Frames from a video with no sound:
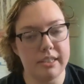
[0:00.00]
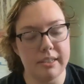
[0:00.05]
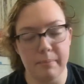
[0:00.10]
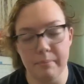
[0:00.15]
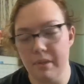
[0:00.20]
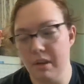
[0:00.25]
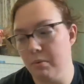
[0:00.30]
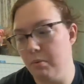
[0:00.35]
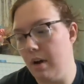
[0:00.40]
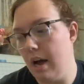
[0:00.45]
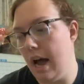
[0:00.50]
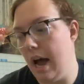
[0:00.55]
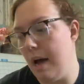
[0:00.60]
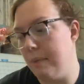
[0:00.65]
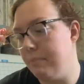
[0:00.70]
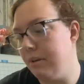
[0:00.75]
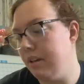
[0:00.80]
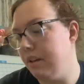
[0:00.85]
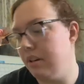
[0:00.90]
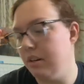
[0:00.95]
Something will
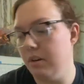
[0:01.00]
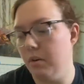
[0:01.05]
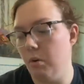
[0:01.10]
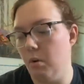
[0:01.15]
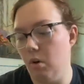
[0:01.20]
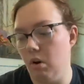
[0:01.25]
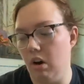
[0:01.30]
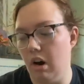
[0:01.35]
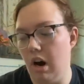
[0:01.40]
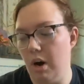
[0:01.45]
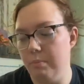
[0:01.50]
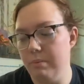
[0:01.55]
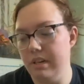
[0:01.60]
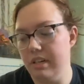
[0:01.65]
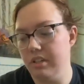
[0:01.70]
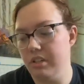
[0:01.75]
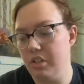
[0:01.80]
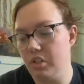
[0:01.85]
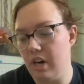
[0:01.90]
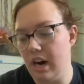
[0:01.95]
happen or I'll
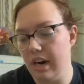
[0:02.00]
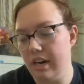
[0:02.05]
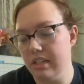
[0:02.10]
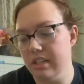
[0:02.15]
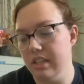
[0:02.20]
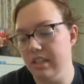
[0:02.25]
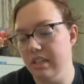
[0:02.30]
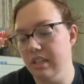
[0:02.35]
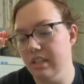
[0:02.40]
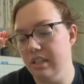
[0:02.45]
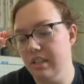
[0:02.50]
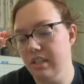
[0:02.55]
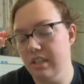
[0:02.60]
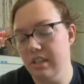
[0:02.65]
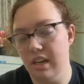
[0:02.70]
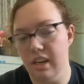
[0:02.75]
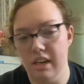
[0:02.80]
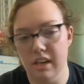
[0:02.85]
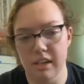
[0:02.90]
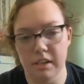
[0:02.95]
be distracted.
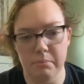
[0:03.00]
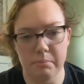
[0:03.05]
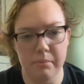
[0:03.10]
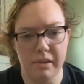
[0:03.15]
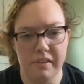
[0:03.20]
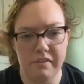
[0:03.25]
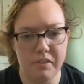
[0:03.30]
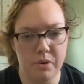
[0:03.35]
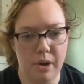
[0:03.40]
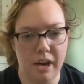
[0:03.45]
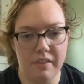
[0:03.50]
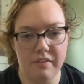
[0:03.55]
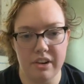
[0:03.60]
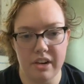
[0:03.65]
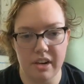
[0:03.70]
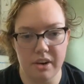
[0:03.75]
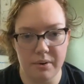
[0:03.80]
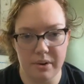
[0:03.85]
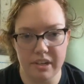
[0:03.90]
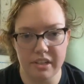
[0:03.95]
Um, if you
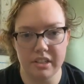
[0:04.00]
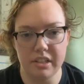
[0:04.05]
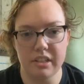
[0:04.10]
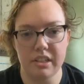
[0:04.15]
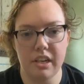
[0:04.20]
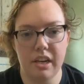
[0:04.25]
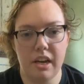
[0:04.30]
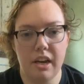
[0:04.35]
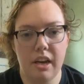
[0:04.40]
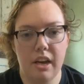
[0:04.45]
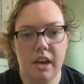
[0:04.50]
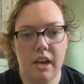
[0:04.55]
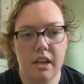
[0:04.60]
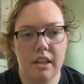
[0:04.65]
haven't noticed,